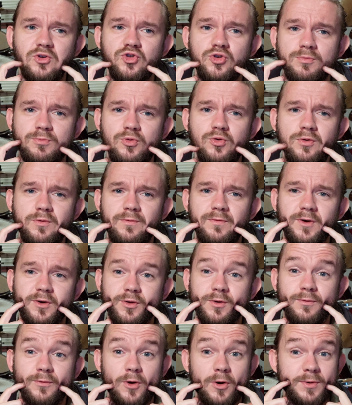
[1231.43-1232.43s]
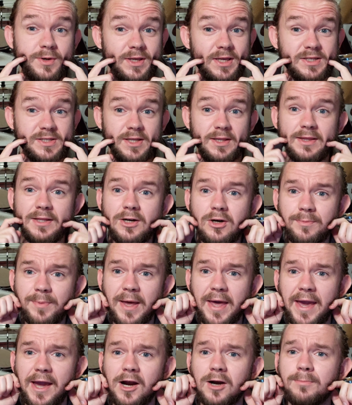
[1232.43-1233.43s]
As you move further forward, it gets a little
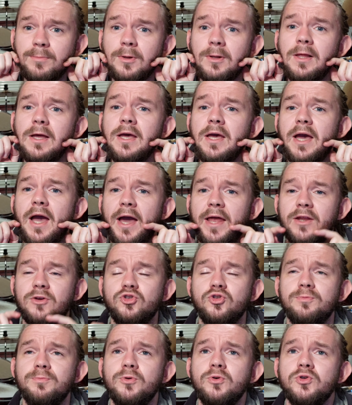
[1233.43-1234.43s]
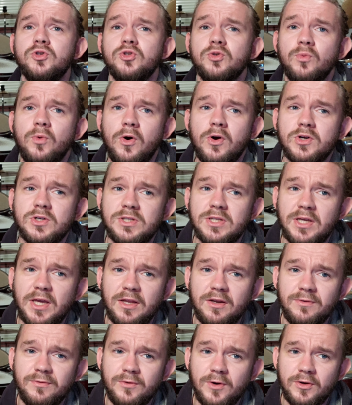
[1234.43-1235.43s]
bit herbal, and as you push towards the
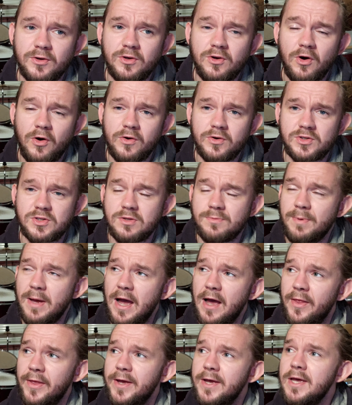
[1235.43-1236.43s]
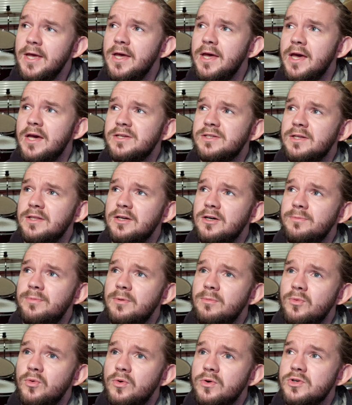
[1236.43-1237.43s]
kind of front corners of the palate, it's a little
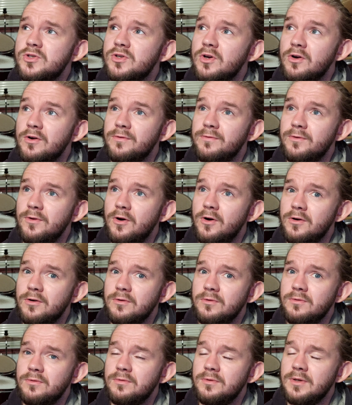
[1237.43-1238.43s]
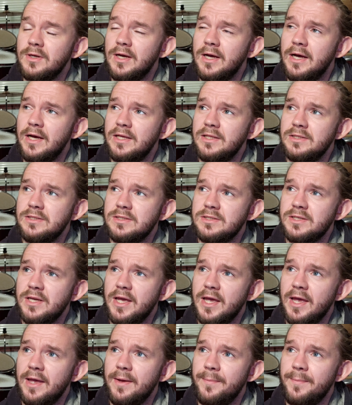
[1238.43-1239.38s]
bit more sort of floral and